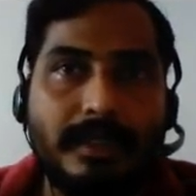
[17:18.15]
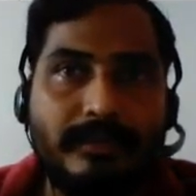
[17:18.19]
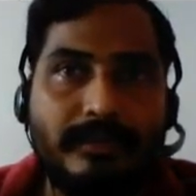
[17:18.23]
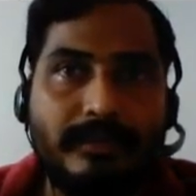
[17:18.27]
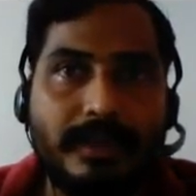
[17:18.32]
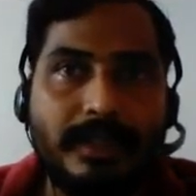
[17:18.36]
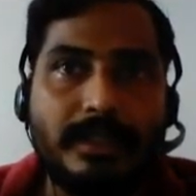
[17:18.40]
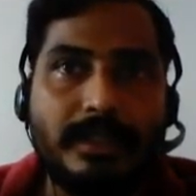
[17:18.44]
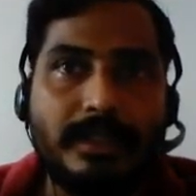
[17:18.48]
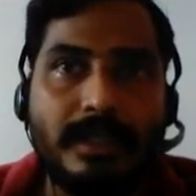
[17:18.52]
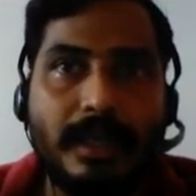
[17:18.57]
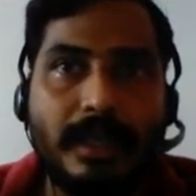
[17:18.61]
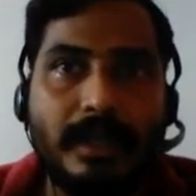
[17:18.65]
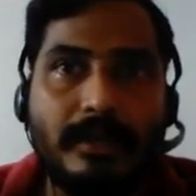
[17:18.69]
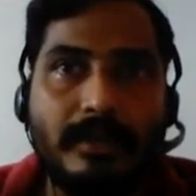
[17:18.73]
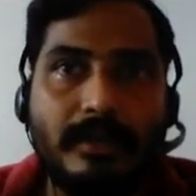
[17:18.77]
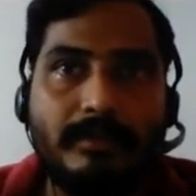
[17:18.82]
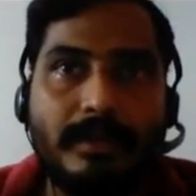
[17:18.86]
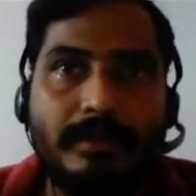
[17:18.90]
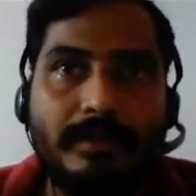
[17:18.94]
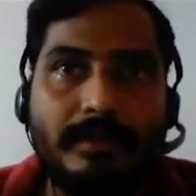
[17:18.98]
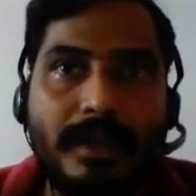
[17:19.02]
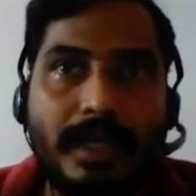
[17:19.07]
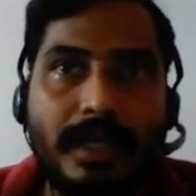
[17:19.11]
If it is
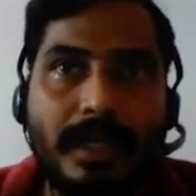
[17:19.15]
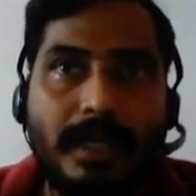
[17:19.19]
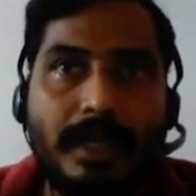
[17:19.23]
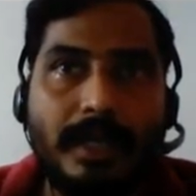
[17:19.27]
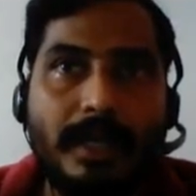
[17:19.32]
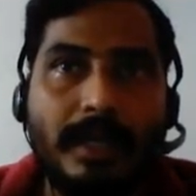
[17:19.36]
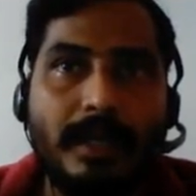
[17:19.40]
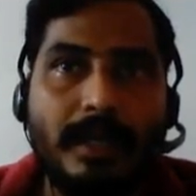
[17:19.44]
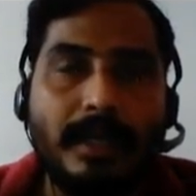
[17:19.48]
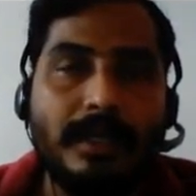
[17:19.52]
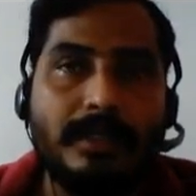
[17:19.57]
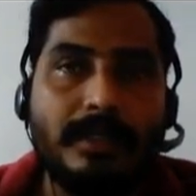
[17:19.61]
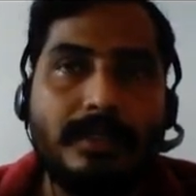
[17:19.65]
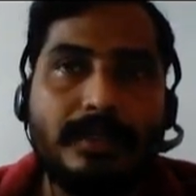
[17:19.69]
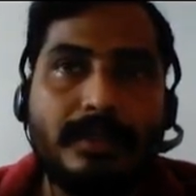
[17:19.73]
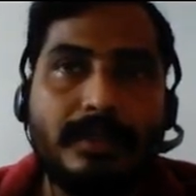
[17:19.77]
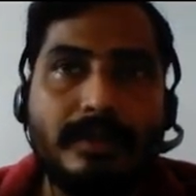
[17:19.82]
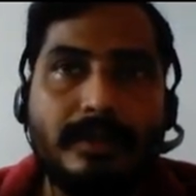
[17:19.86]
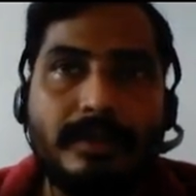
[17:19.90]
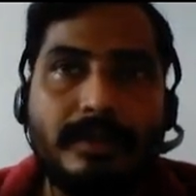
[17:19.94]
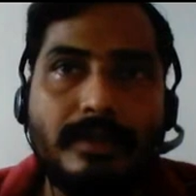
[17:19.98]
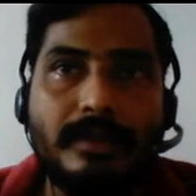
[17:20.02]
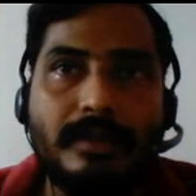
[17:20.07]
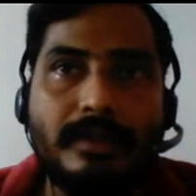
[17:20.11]
automobile,
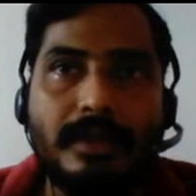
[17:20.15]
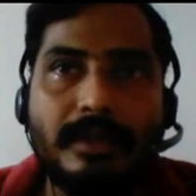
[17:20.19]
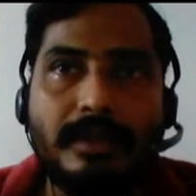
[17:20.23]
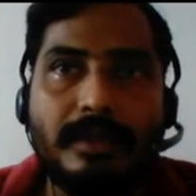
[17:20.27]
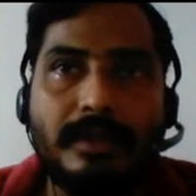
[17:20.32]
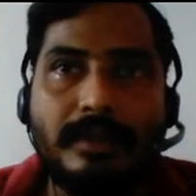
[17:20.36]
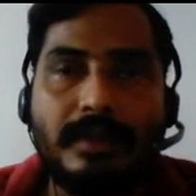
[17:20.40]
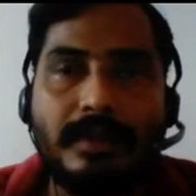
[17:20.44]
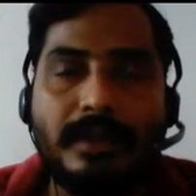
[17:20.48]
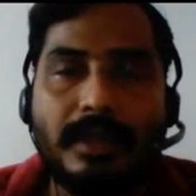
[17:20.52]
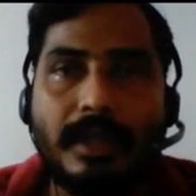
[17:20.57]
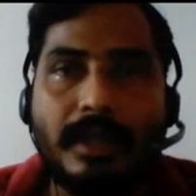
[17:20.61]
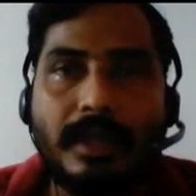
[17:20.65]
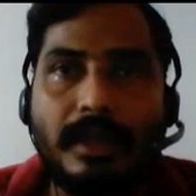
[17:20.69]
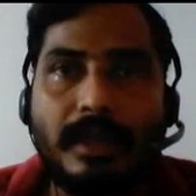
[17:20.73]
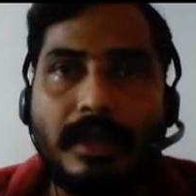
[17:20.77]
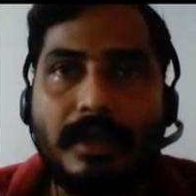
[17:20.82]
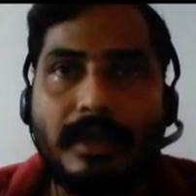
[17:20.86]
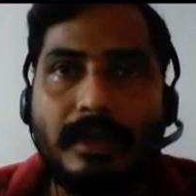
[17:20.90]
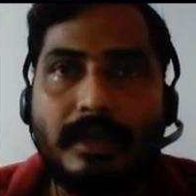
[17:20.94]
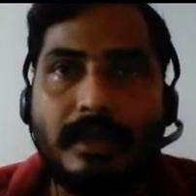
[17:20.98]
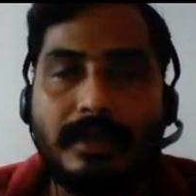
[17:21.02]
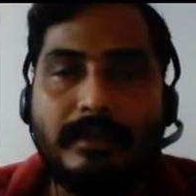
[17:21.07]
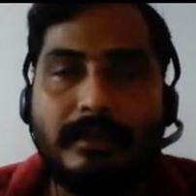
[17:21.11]
so
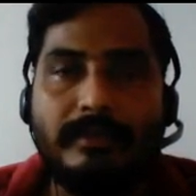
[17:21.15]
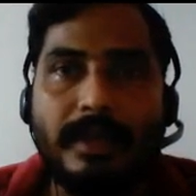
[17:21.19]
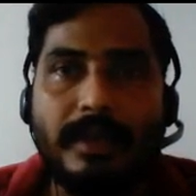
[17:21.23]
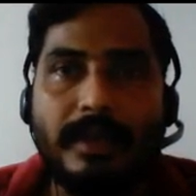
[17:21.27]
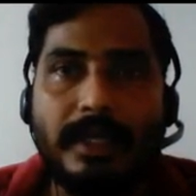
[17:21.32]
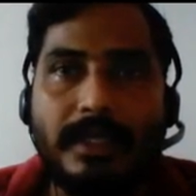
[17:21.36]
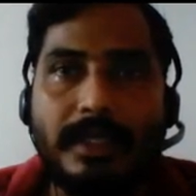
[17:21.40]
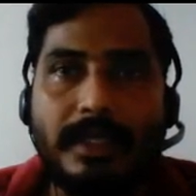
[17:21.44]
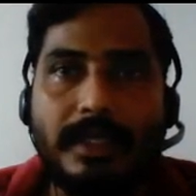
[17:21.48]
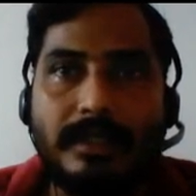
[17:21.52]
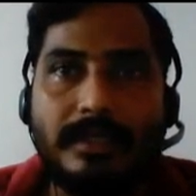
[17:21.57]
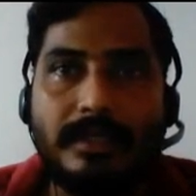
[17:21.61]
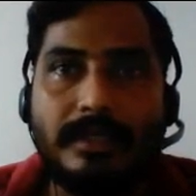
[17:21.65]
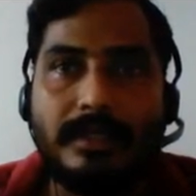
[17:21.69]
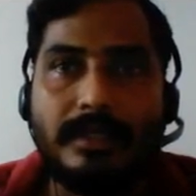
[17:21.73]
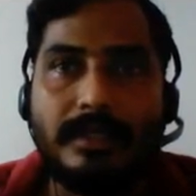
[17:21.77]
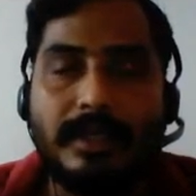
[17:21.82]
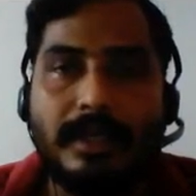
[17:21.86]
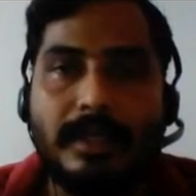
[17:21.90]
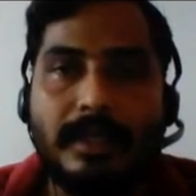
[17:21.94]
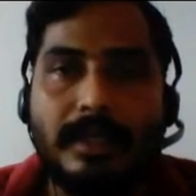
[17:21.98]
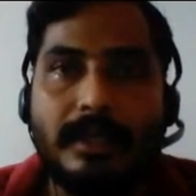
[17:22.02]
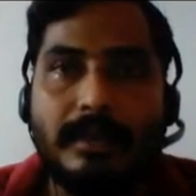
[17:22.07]
the weight is